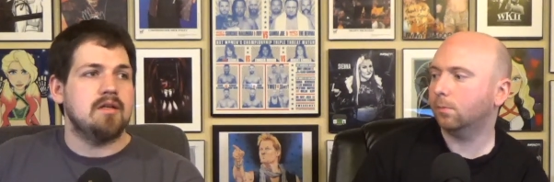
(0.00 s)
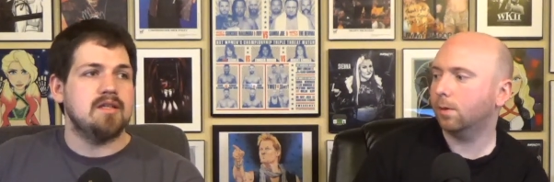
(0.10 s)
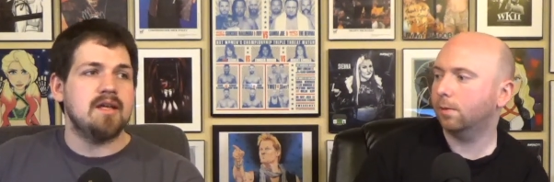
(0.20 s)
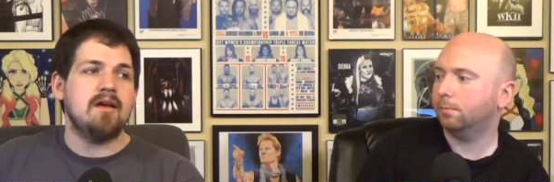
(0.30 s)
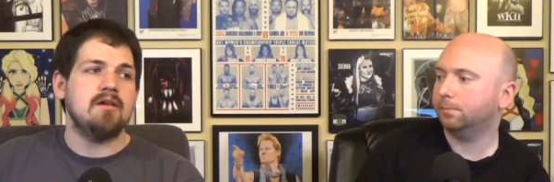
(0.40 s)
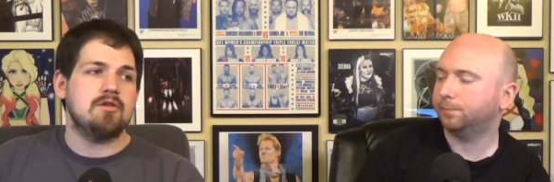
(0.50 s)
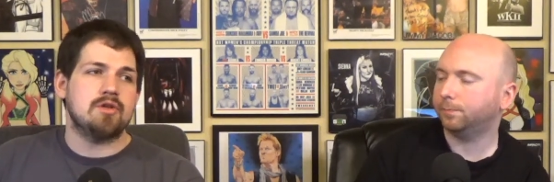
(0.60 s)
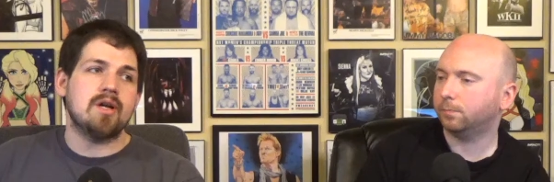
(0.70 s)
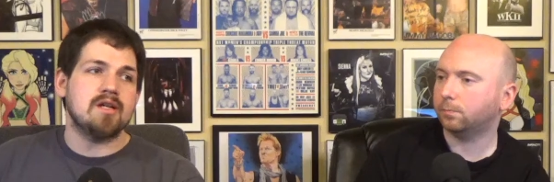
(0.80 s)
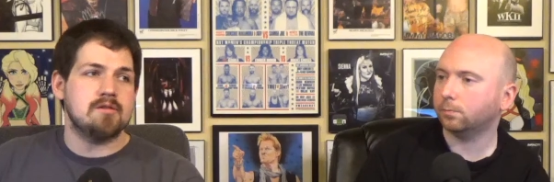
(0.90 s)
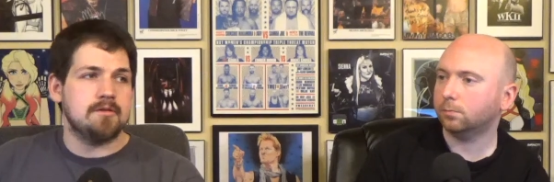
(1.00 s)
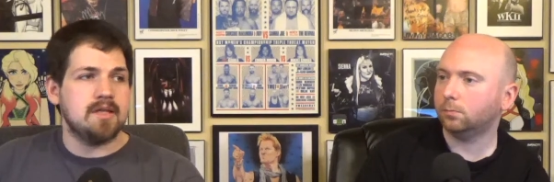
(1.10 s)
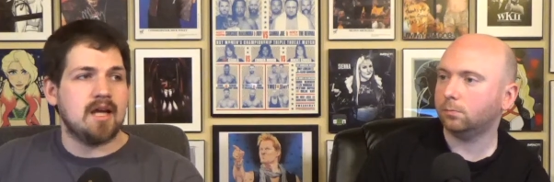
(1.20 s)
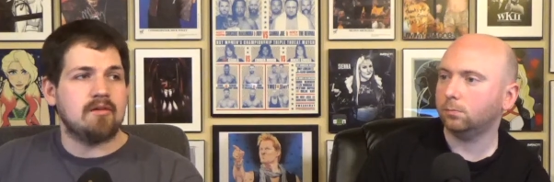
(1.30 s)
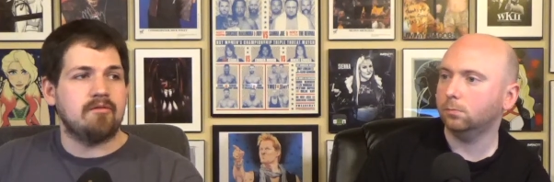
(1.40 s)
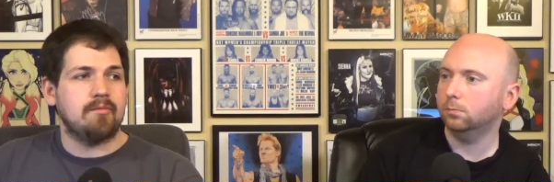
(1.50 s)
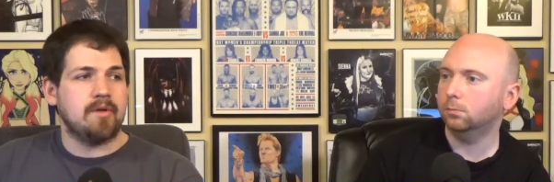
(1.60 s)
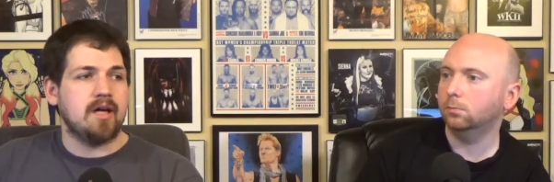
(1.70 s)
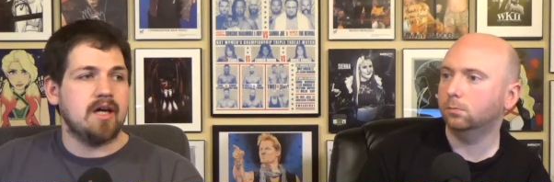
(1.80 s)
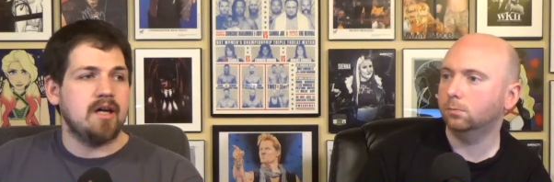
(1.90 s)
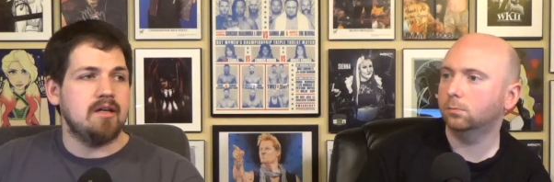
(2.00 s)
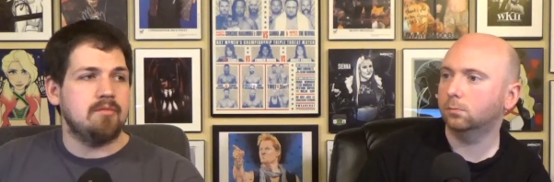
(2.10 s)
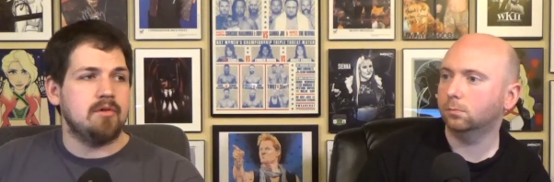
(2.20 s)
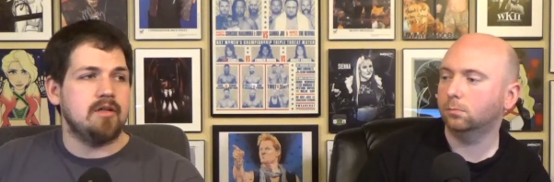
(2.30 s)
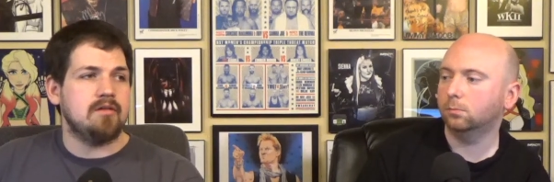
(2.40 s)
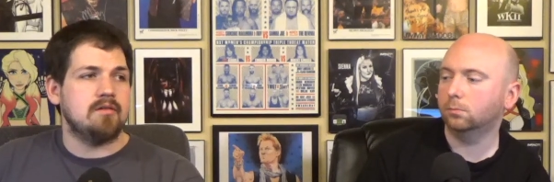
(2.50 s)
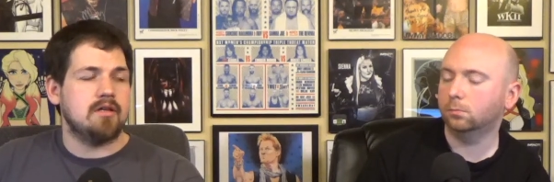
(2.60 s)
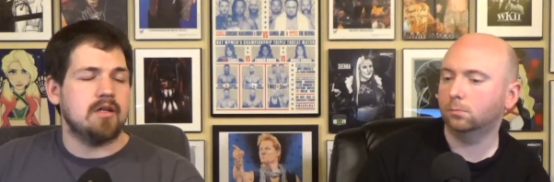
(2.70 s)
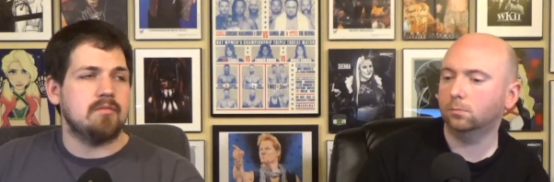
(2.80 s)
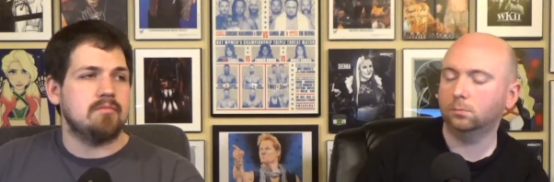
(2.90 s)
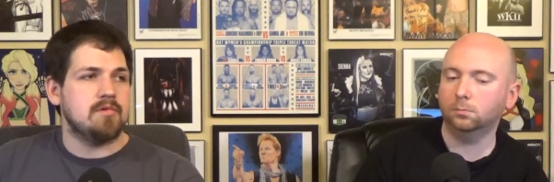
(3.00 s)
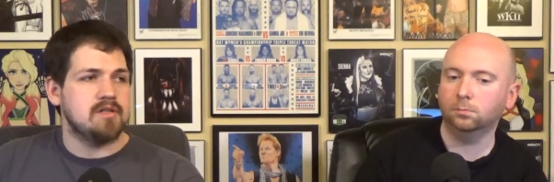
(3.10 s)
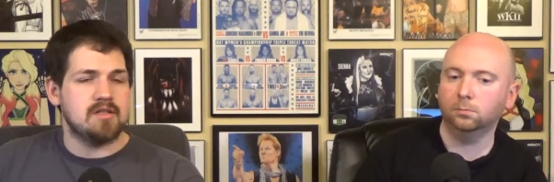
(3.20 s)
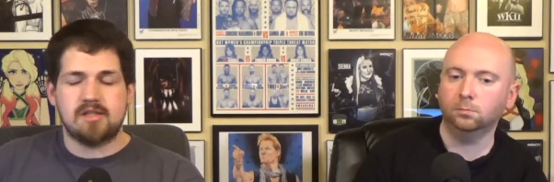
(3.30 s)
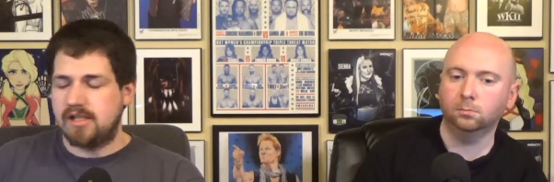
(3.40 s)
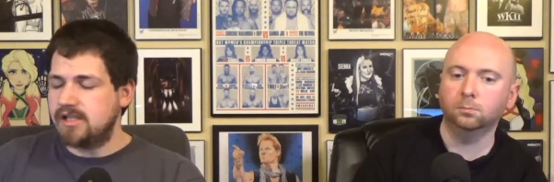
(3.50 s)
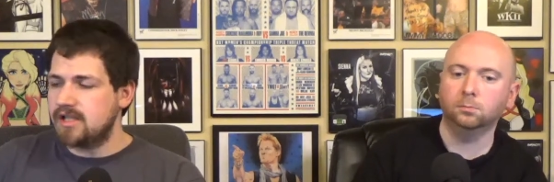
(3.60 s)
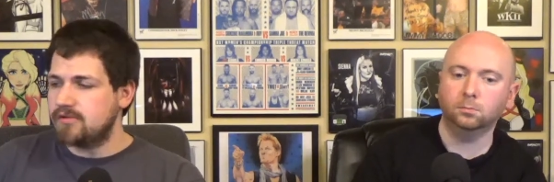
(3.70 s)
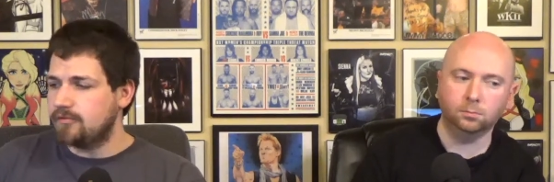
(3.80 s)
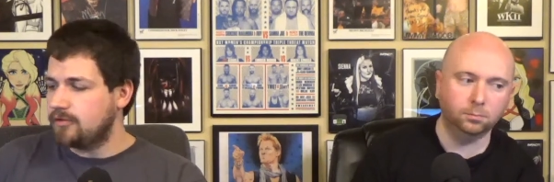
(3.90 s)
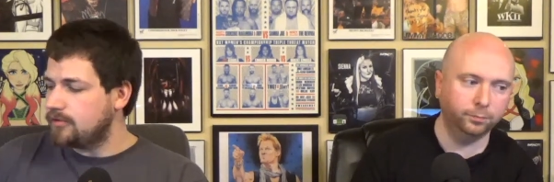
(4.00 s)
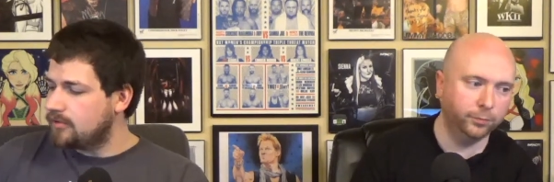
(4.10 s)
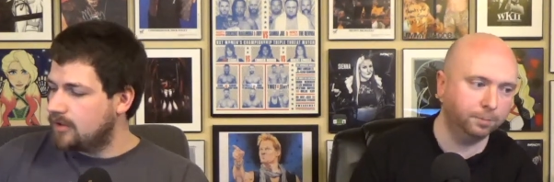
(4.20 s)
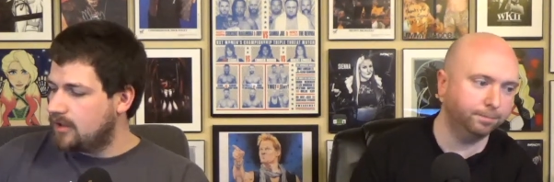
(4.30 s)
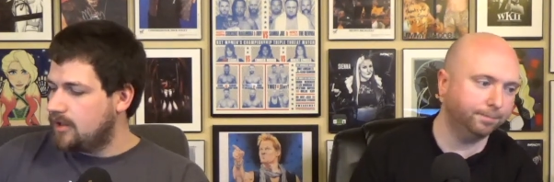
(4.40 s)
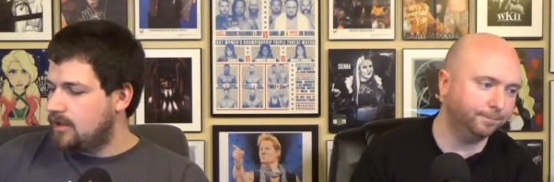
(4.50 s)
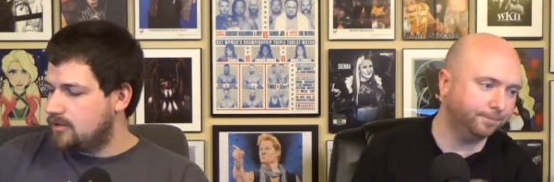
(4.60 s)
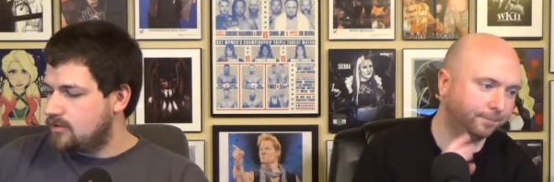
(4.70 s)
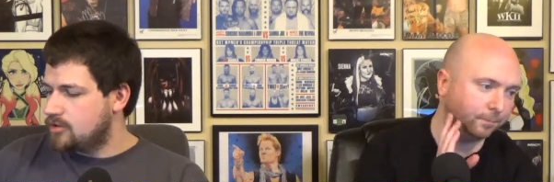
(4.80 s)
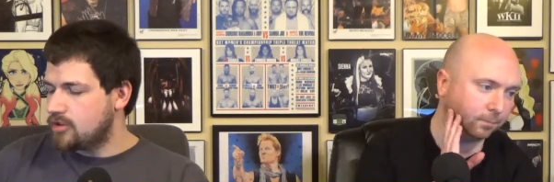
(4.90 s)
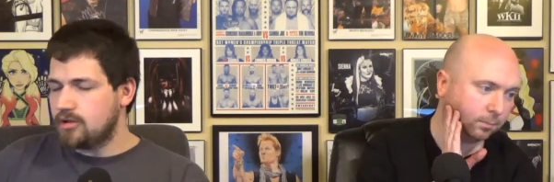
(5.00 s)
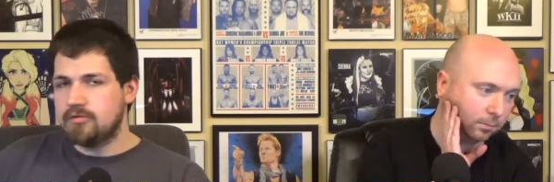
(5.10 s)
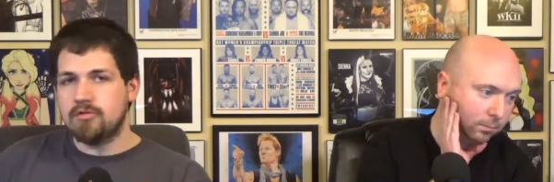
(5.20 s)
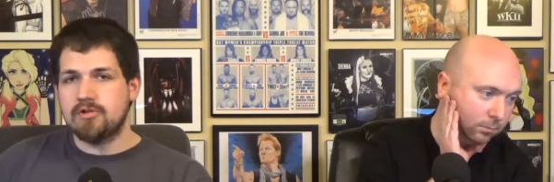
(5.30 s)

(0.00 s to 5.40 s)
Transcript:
Speaker 1: Natalya tries to attack her from behind, but um, is unsuccessful. Yep. Charlotte